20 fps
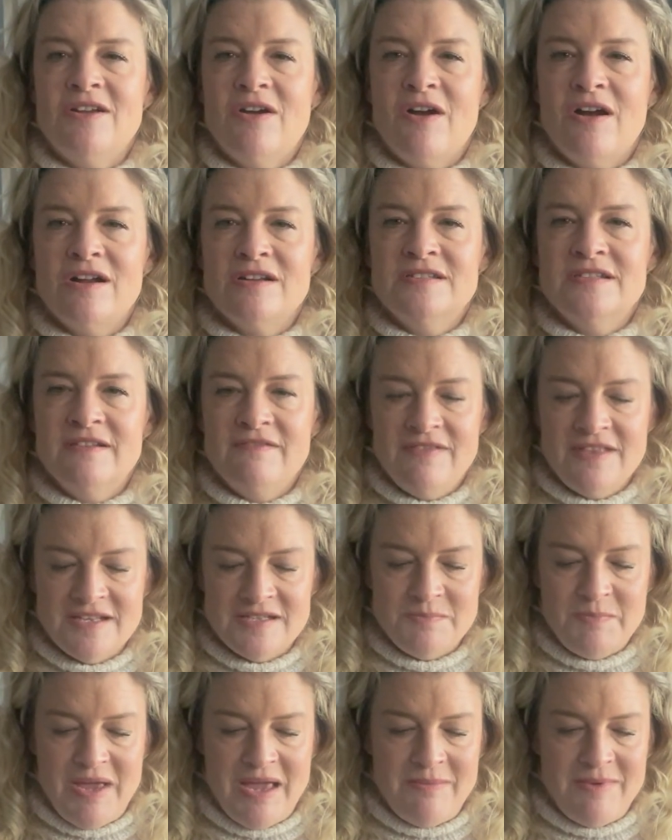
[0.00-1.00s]
yards of
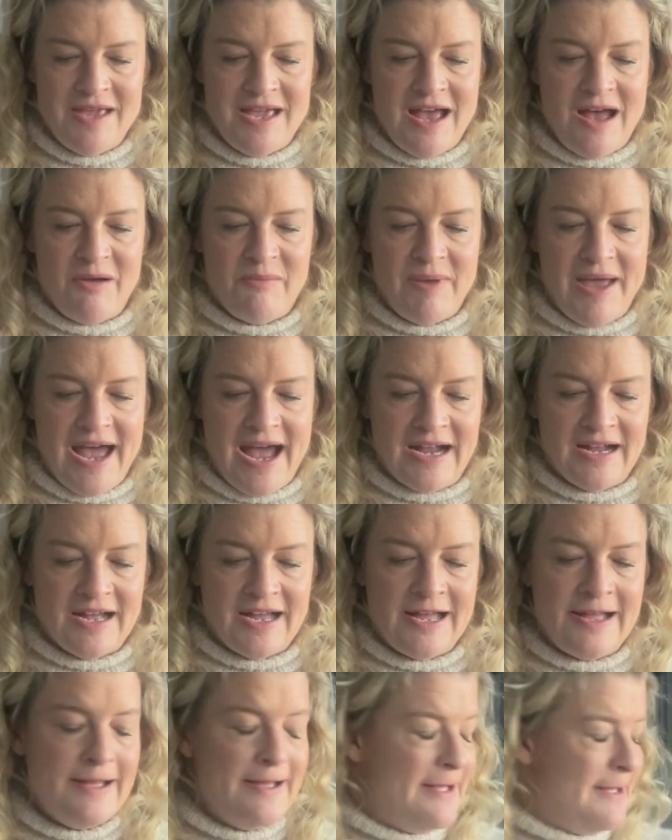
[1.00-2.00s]
this baby alpaca.